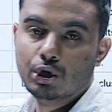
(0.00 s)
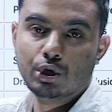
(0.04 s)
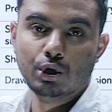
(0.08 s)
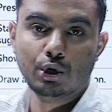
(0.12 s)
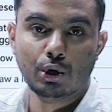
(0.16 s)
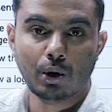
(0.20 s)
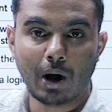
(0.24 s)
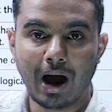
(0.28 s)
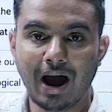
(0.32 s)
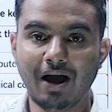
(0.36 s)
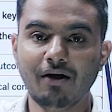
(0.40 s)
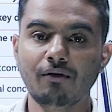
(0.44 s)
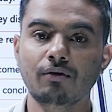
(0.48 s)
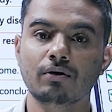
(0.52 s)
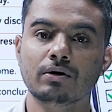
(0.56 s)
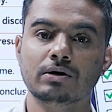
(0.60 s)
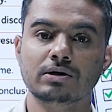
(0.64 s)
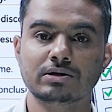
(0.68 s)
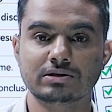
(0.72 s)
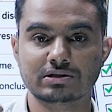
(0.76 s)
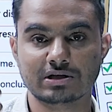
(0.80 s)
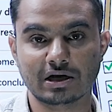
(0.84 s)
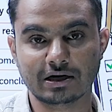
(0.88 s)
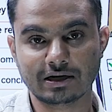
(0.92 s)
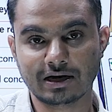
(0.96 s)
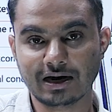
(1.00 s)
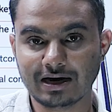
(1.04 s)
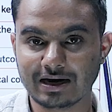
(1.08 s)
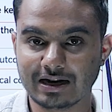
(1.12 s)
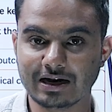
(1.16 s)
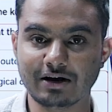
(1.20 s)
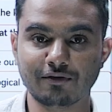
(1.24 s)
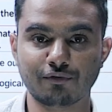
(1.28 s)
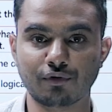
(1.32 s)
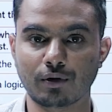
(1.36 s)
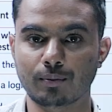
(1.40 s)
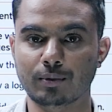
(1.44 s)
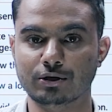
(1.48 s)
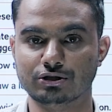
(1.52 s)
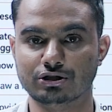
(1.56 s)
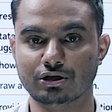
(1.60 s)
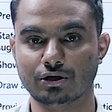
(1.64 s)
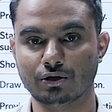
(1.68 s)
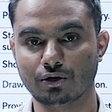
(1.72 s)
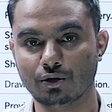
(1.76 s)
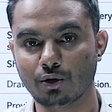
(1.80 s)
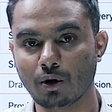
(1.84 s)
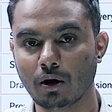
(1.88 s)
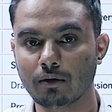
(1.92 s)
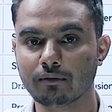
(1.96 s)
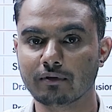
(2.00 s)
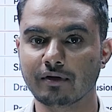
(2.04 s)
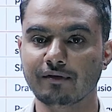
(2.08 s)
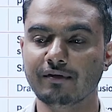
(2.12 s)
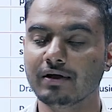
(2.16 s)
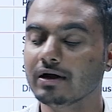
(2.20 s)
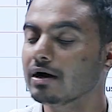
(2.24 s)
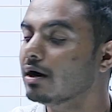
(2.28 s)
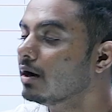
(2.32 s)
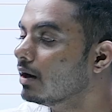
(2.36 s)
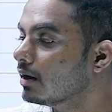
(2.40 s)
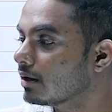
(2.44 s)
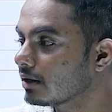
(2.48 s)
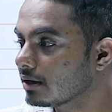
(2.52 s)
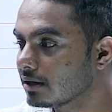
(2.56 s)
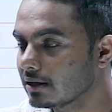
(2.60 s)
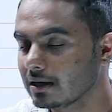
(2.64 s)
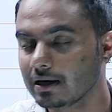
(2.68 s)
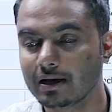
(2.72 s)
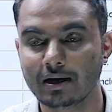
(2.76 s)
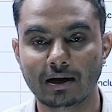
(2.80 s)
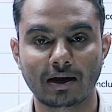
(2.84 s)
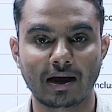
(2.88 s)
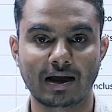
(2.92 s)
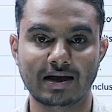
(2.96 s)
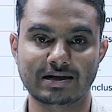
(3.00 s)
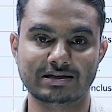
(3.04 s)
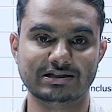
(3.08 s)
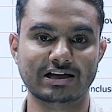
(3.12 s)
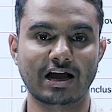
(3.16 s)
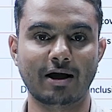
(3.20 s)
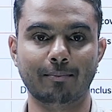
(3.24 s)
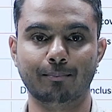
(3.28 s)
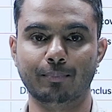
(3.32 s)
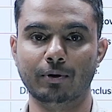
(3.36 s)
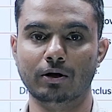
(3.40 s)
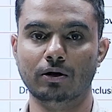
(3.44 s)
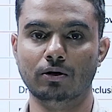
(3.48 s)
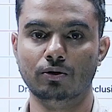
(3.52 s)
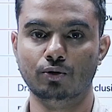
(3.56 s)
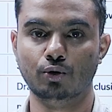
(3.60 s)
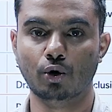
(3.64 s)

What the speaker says: You have certain information. You are giving a example.